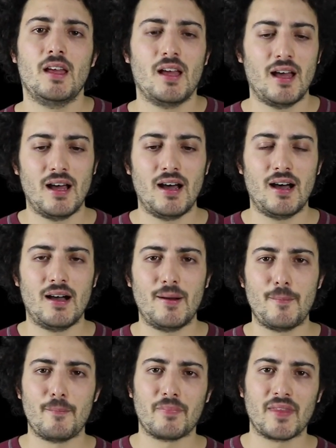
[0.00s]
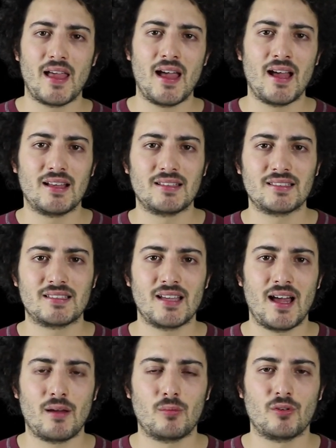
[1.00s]
And
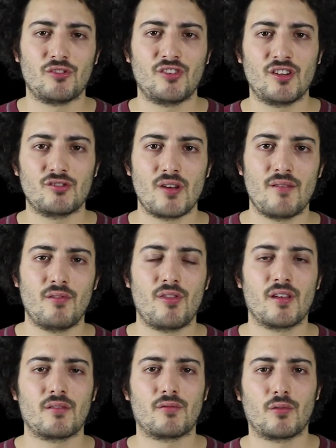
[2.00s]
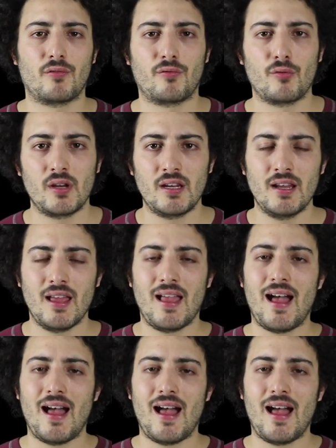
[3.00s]
I will send you everything for free.